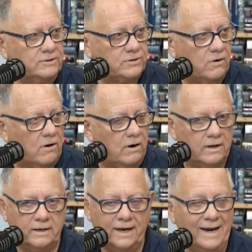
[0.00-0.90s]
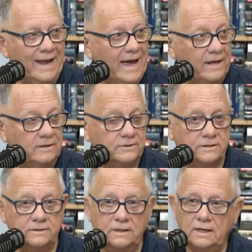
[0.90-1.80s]
Carter, Kenny
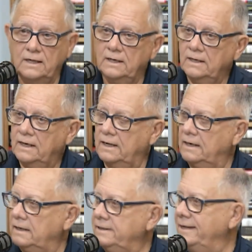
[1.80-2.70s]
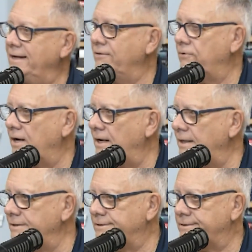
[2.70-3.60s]
Anderson, King
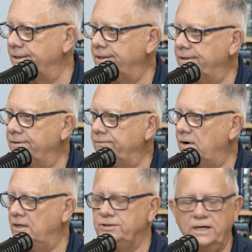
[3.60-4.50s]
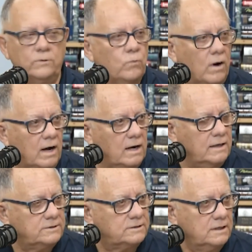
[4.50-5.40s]
Rice, Rasheed
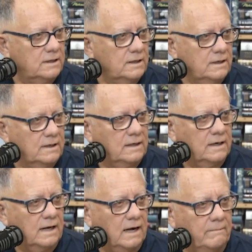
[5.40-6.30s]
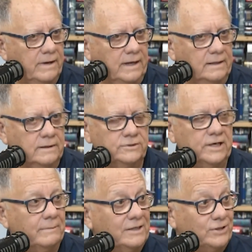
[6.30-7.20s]
Wallace. I mean,
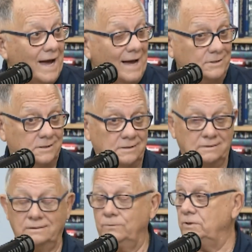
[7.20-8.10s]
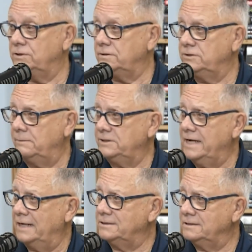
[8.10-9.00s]
Jimmy Jackson
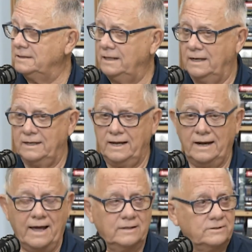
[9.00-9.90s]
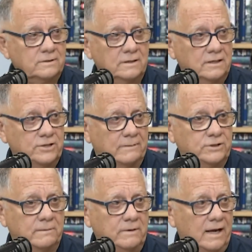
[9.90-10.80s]
and Kenny Anderson in the
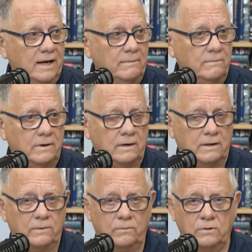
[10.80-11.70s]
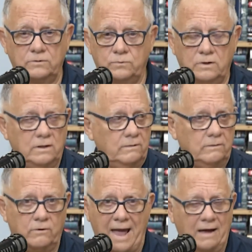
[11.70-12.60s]
championship game was one of the
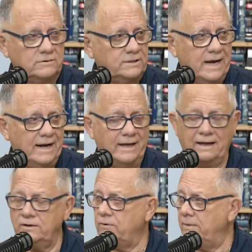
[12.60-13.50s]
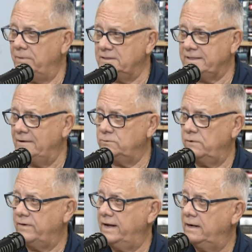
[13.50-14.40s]
outstanding games, best games
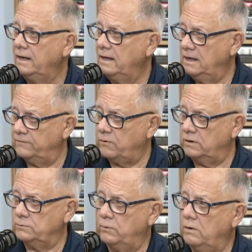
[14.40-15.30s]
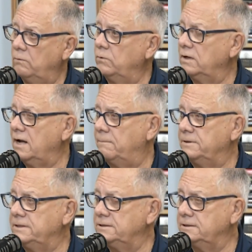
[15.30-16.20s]
we've had as far as one-on-one
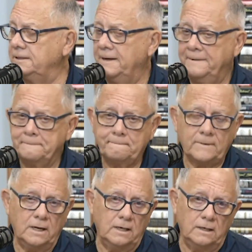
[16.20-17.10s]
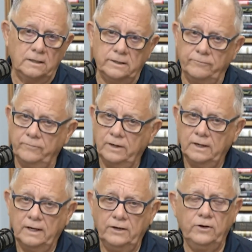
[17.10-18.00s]
competition. And
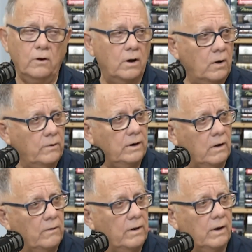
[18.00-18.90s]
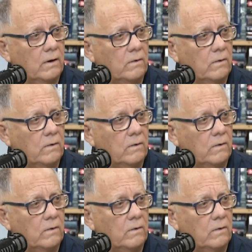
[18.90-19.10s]
you go on and on and on.